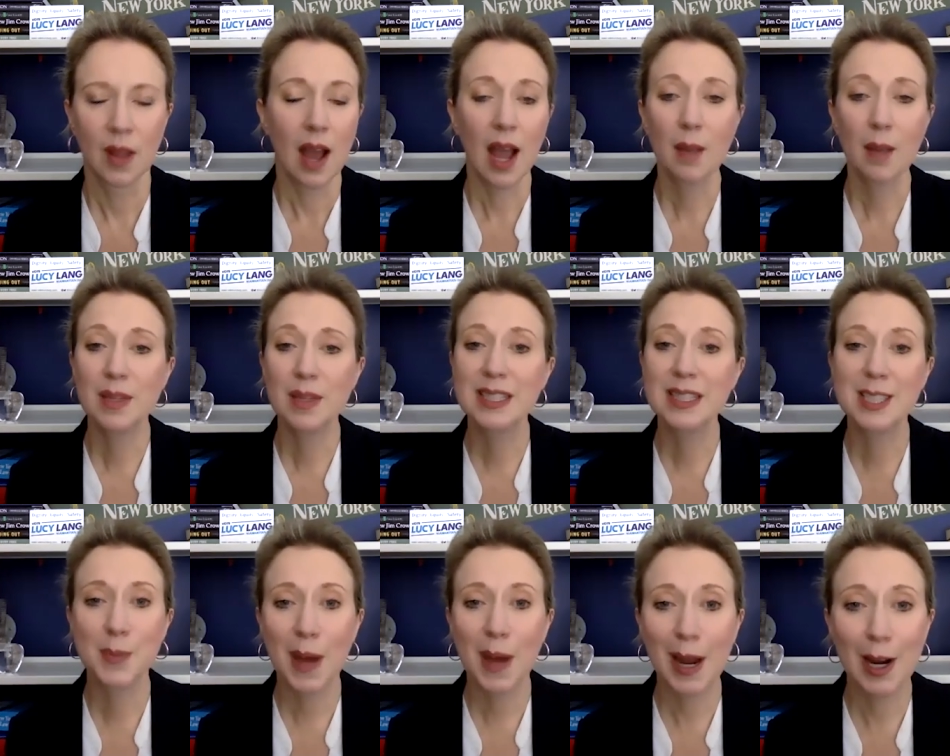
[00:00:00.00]
I'm
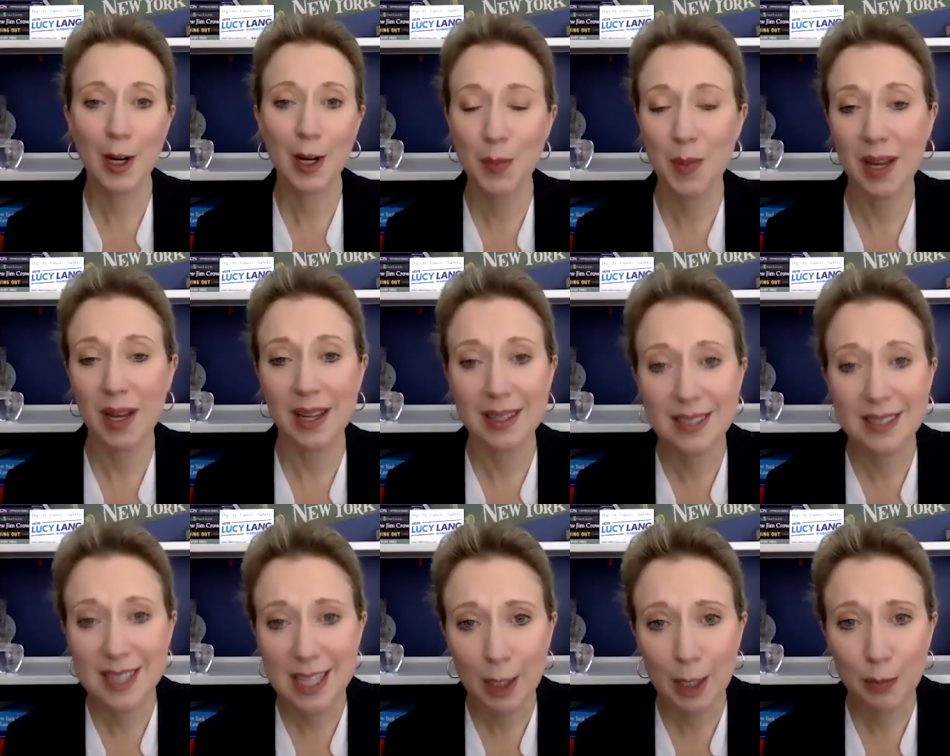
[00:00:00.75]
inspired by
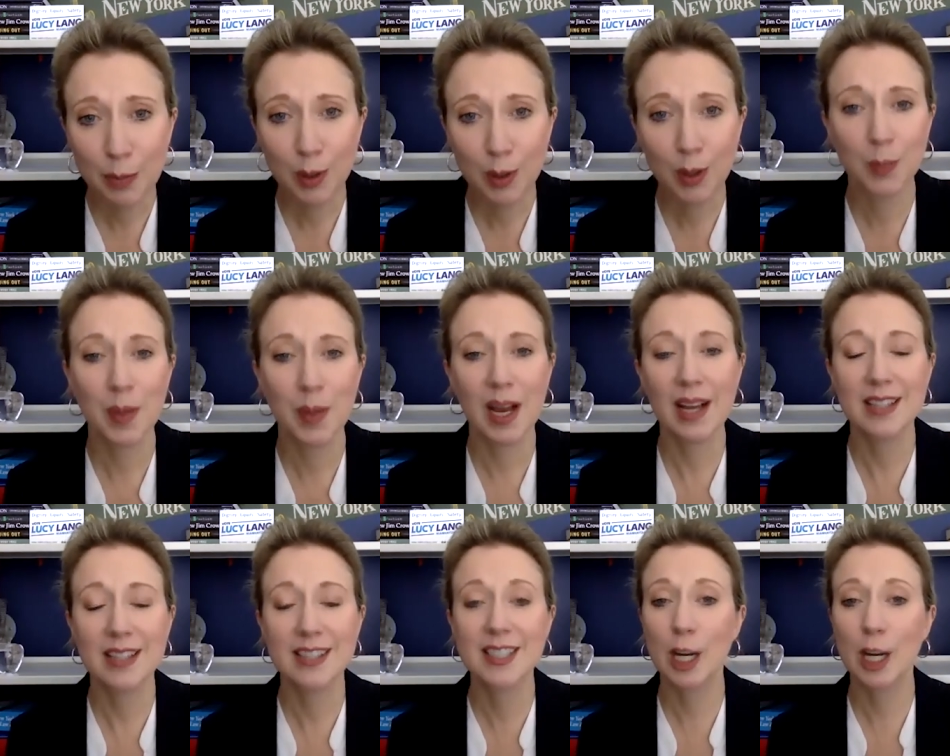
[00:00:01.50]
example
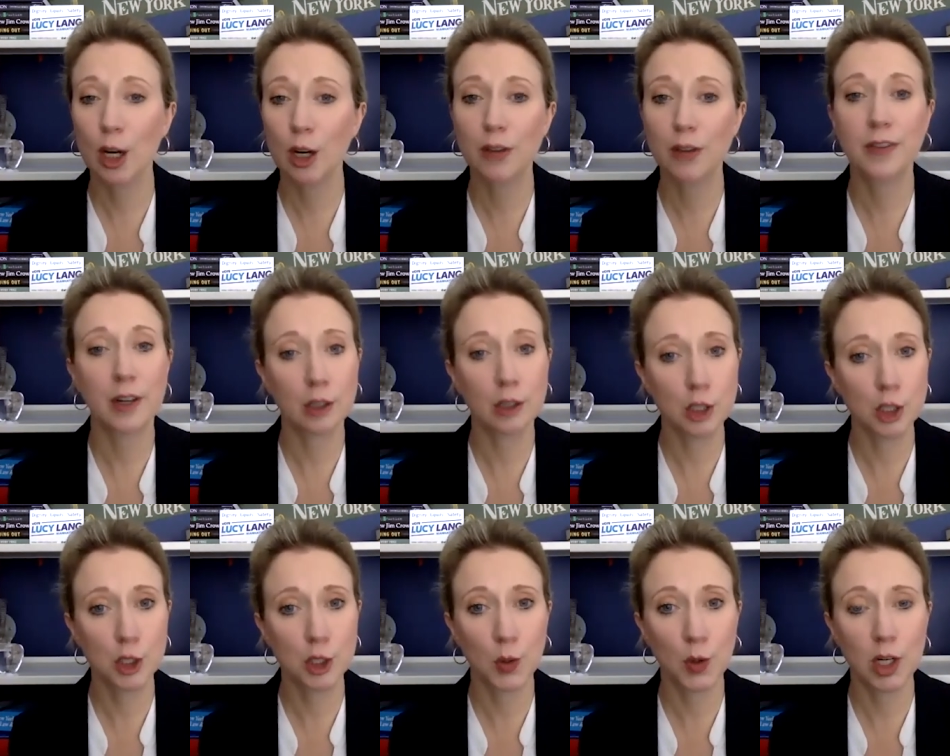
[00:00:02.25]
by Sarah Fair
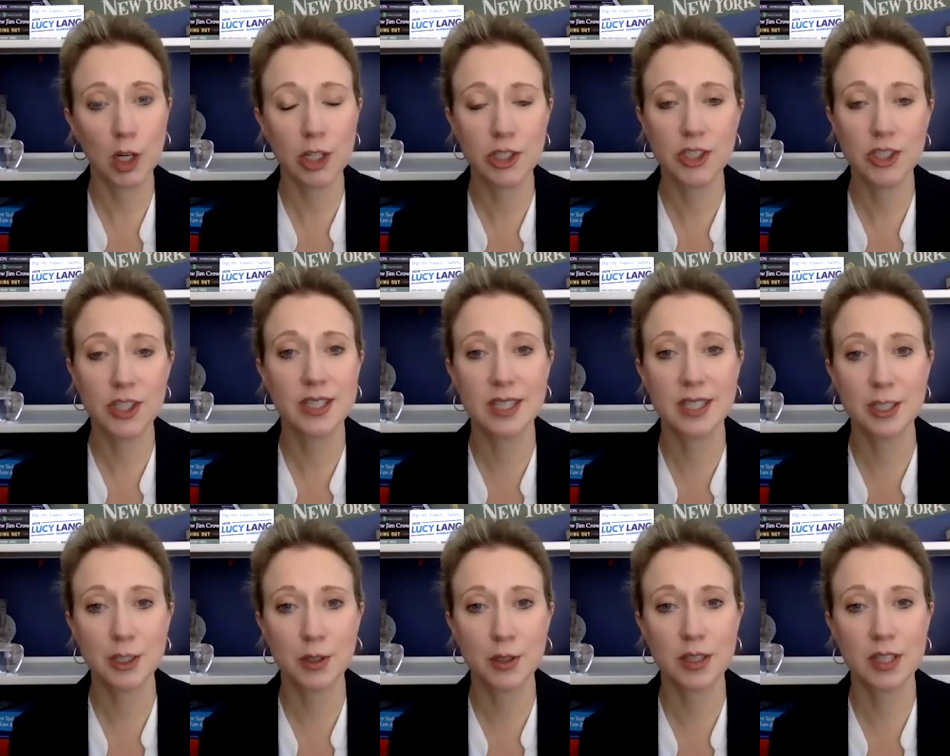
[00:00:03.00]
George, the
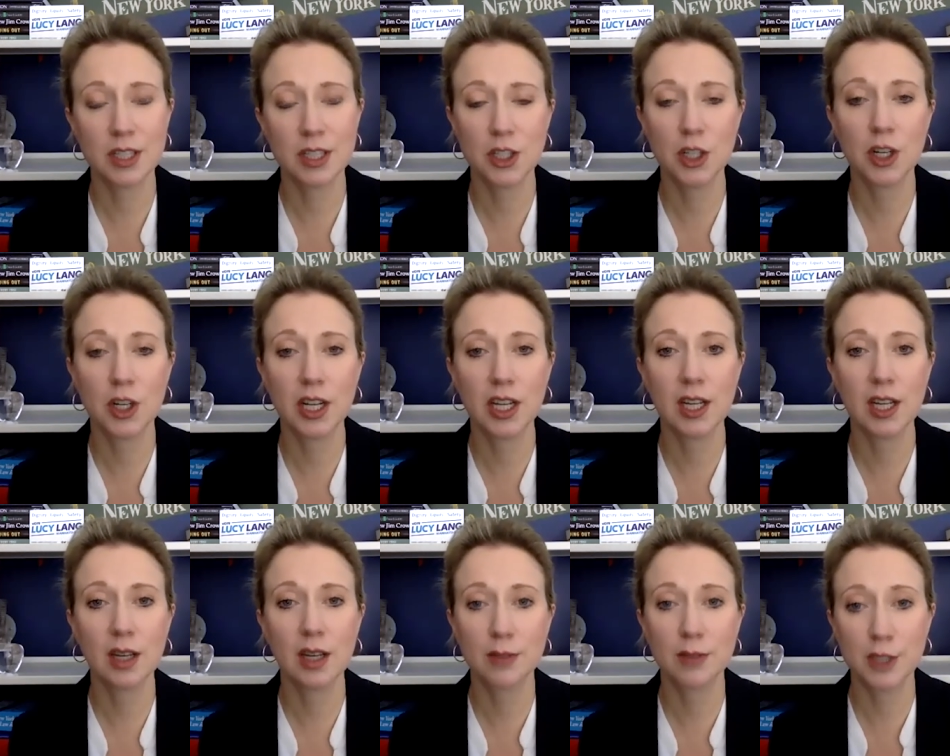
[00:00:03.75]
district attorney
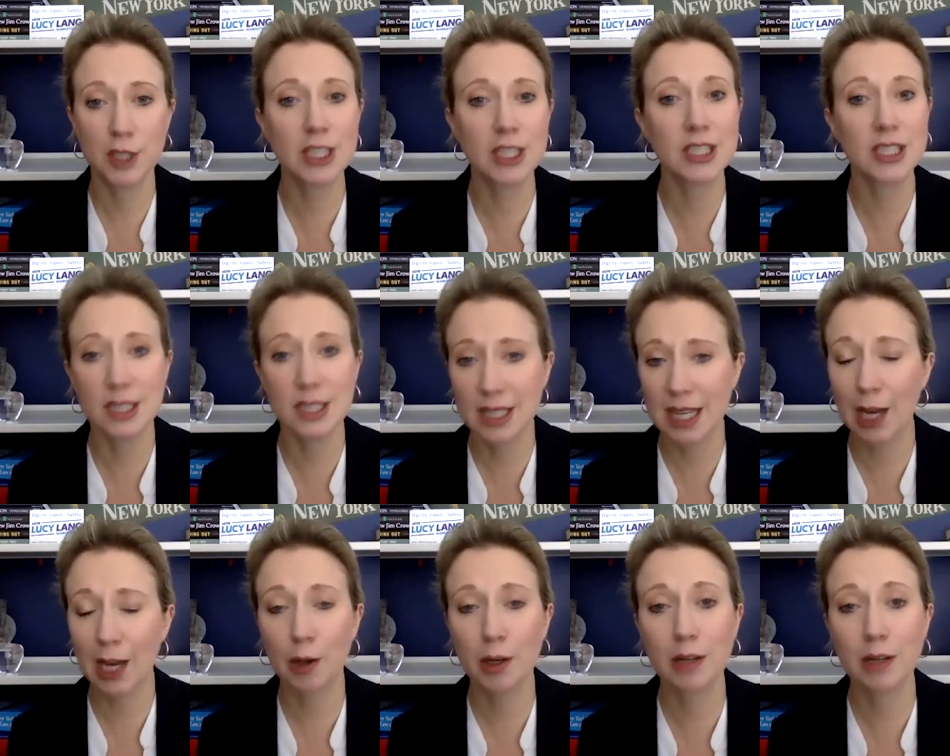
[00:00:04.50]
of Chittenden
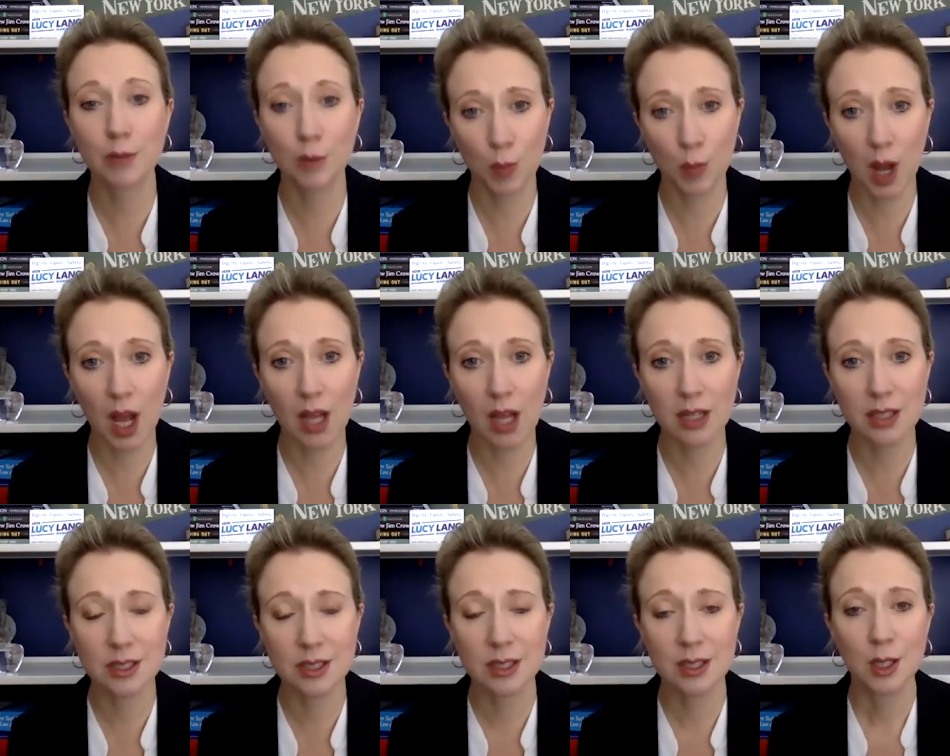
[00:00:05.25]
County,
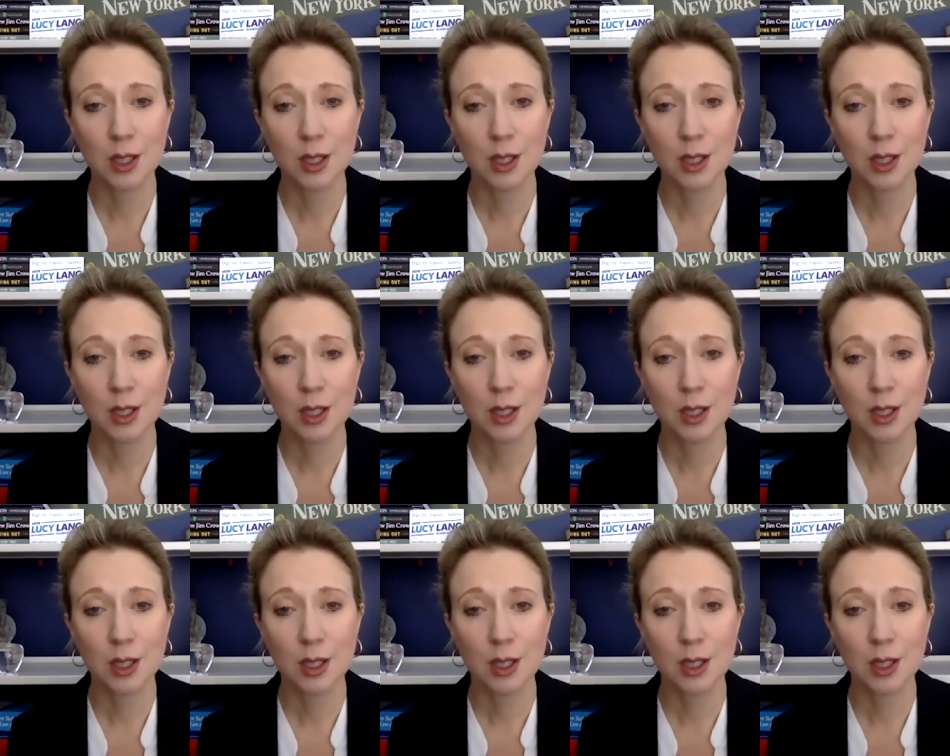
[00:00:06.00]
Vermont,